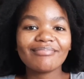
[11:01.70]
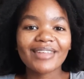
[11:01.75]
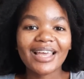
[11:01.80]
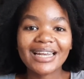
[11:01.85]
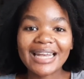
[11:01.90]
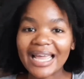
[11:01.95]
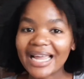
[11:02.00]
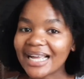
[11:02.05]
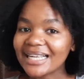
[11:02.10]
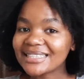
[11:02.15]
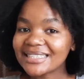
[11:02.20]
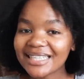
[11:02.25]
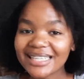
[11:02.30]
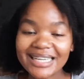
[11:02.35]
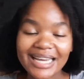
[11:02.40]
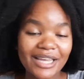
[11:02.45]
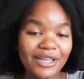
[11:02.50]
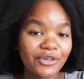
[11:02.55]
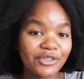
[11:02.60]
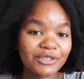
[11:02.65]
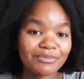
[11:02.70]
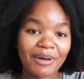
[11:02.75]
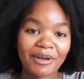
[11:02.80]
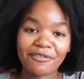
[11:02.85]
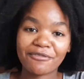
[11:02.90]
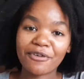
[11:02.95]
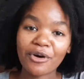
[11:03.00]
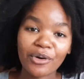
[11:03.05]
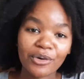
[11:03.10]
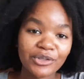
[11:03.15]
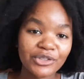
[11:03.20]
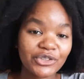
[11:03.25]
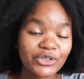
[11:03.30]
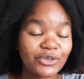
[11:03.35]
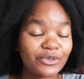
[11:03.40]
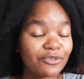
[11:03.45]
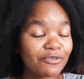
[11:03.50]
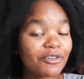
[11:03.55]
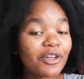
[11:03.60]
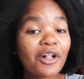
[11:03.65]
Like I said, I use my phone to
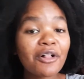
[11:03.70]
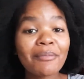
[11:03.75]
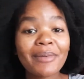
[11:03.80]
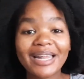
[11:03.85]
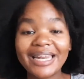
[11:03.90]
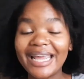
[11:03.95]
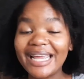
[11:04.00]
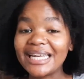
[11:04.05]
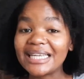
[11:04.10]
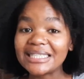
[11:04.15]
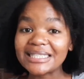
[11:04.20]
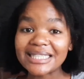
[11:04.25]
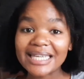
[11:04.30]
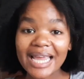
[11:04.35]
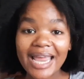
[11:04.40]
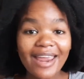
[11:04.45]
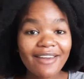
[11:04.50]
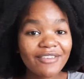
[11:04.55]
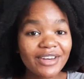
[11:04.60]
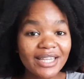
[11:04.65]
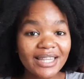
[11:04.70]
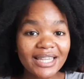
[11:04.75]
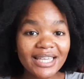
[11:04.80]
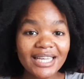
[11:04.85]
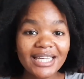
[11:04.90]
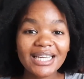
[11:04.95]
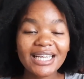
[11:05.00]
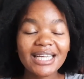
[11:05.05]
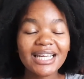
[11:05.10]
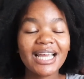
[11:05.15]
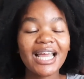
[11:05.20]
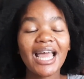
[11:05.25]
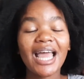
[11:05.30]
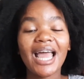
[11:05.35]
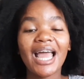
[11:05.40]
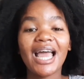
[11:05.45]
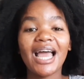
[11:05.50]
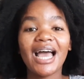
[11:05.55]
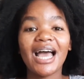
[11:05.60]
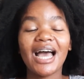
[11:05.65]
film and edit everything,
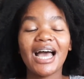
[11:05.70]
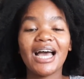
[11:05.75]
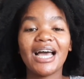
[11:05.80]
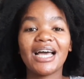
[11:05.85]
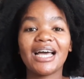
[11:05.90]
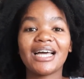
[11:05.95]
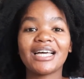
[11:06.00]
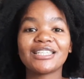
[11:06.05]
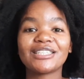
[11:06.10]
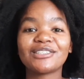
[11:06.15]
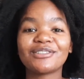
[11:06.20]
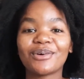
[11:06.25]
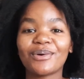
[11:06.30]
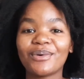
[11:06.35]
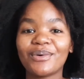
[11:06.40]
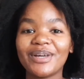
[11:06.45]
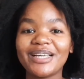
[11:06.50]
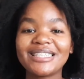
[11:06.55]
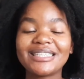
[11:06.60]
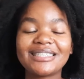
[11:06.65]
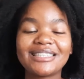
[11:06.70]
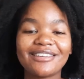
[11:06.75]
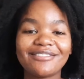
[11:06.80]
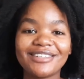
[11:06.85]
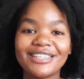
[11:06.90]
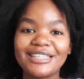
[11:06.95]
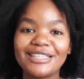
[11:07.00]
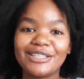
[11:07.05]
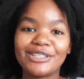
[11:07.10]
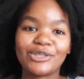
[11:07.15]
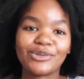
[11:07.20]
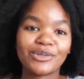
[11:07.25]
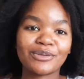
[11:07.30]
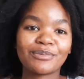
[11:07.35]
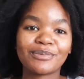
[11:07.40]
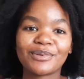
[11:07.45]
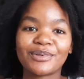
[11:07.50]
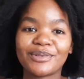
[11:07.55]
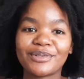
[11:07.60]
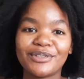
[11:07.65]
so it's definitely
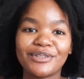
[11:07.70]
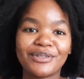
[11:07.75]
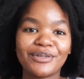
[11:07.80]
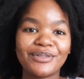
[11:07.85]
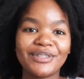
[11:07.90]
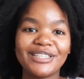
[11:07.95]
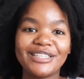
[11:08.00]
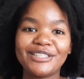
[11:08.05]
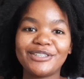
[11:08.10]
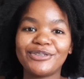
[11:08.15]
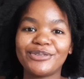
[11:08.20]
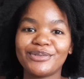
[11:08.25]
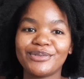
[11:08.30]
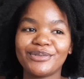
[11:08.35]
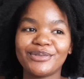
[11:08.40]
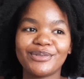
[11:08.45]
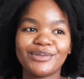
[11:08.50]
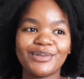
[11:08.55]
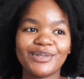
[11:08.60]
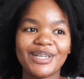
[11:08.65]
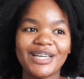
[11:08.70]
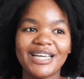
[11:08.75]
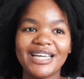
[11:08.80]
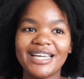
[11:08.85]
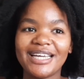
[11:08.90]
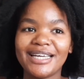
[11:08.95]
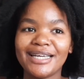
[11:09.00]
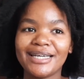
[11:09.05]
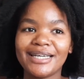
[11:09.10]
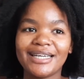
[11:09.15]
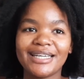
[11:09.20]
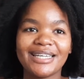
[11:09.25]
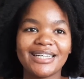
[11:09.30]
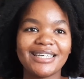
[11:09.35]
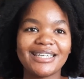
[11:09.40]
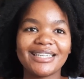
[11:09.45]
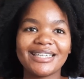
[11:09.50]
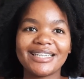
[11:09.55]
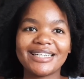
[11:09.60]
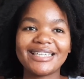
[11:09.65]
doable. You don't need to.
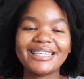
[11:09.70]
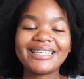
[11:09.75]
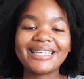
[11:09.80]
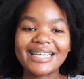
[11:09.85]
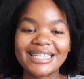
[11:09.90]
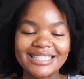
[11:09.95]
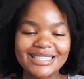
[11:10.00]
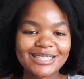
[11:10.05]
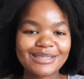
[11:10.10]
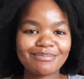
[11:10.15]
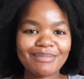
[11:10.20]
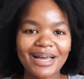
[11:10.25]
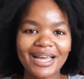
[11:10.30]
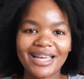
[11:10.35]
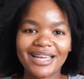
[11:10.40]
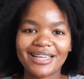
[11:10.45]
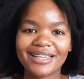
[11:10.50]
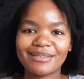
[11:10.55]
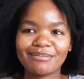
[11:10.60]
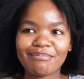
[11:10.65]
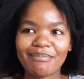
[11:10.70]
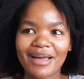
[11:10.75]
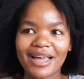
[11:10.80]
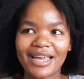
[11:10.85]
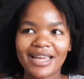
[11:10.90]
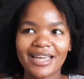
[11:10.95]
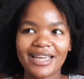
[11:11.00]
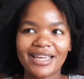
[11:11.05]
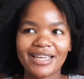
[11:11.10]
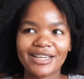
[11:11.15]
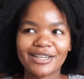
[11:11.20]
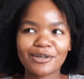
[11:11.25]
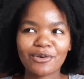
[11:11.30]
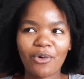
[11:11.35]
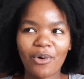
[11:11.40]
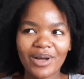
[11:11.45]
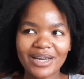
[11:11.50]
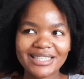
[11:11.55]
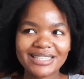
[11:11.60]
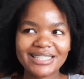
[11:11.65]
Yes, my
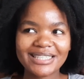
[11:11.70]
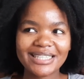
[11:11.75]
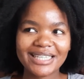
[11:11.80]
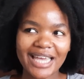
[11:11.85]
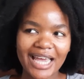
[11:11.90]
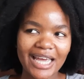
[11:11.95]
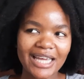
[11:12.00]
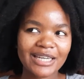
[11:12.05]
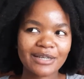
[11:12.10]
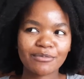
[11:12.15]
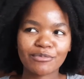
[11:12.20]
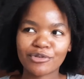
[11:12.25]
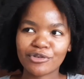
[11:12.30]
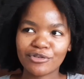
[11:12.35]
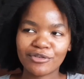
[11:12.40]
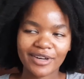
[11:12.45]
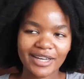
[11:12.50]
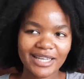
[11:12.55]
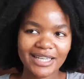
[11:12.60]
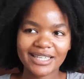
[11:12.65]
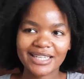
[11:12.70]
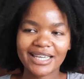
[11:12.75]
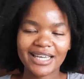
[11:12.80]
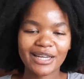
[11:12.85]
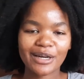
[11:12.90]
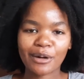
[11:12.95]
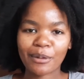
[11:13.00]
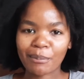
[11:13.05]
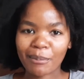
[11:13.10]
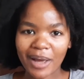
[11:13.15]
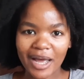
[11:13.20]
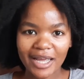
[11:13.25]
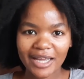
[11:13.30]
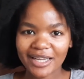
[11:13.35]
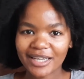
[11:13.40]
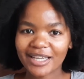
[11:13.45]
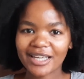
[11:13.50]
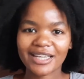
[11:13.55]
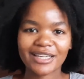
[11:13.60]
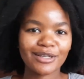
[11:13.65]
quality can improve. I can get a
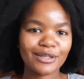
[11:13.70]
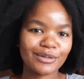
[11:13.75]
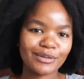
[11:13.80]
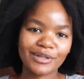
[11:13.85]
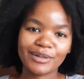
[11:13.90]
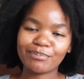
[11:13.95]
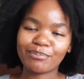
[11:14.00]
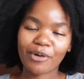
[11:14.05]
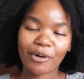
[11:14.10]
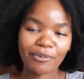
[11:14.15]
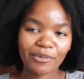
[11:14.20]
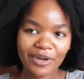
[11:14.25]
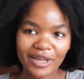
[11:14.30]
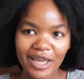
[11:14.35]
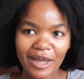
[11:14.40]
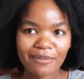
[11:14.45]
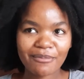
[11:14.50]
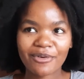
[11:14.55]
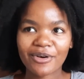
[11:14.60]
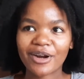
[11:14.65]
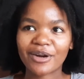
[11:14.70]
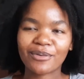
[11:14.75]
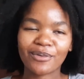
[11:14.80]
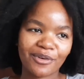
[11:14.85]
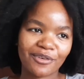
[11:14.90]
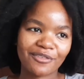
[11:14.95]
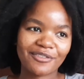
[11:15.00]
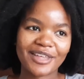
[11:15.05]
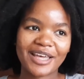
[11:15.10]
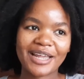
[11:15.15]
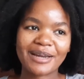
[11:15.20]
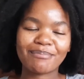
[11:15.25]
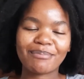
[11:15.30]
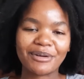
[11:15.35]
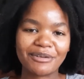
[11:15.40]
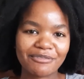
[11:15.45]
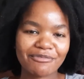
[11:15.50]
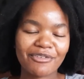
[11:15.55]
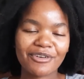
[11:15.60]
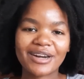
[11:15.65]
mic and a proper camera and all of that,
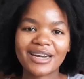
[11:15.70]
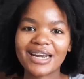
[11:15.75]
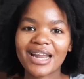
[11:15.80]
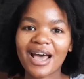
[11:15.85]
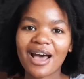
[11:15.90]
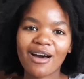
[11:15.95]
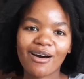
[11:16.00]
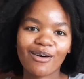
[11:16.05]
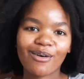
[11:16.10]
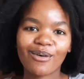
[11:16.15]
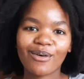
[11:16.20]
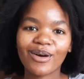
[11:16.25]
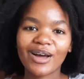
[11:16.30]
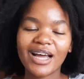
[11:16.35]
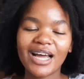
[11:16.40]
but for now,